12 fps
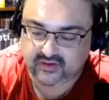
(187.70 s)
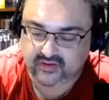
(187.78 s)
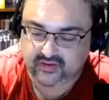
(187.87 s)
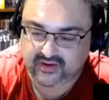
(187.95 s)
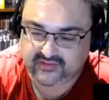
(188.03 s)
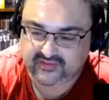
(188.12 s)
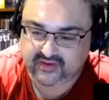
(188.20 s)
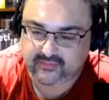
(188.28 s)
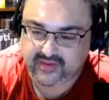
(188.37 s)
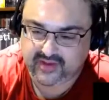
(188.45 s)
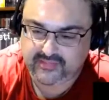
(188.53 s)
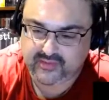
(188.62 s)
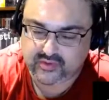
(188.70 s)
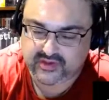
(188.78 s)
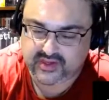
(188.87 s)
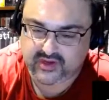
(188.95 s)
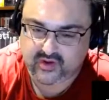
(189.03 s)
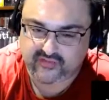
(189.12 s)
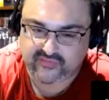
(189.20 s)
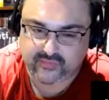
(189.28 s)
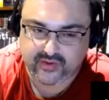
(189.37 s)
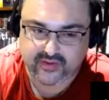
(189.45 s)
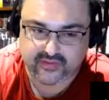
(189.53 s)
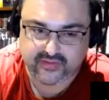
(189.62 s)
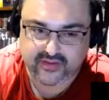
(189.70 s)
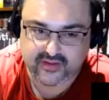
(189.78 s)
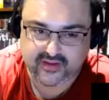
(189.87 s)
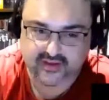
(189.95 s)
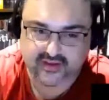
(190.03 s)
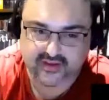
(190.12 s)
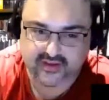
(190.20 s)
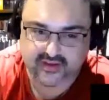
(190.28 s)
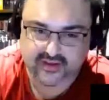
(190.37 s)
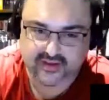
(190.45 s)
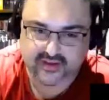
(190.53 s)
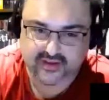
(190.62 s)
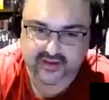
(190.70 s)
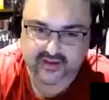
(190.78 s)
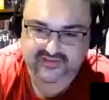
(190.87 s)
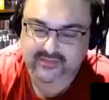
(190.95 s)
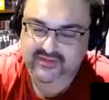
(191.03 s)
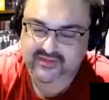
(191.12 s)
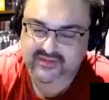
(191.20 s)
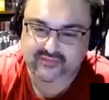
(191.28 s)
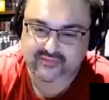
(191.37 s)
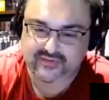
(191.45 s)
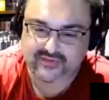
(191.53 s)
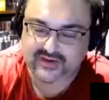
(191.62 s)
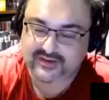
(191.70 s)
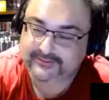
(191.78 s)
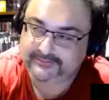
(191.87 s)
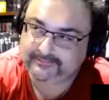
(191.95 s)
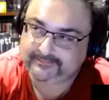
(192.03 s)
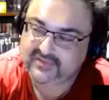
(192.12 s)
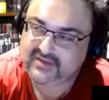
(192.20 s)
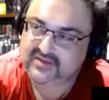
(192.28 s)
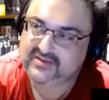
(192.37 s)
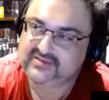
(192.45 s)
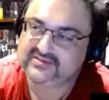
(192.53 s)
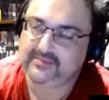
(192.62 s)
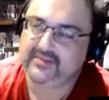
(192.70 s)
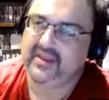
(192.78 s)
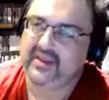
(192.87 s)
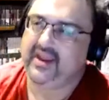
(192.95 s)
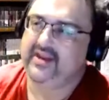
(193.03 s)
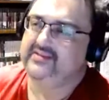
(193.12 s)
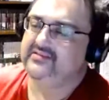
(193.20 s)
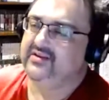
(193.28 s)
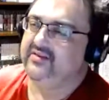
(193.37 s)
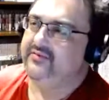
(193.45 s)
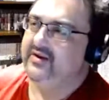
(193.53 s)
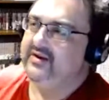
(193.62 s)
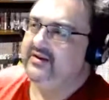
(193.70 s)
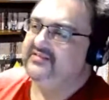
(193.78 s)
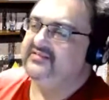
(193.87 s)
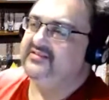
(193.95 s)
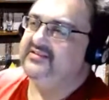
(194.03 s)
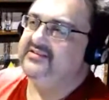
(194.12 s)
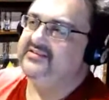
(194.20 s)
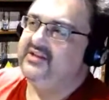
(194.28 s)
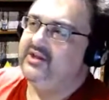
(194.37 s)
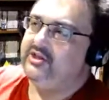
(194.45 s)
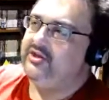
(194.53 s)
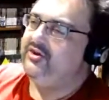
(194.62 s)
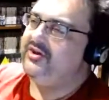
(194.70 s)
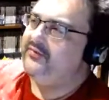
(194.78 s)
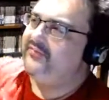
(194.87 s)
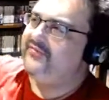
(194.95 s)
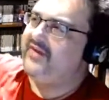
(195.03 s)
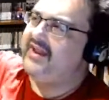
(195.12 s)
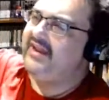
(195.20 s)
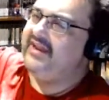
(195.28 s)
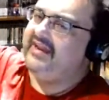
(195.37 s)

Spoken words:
right, so maybe we'll kick off with some of the headings I've read, listeners. Yooka-Laylee,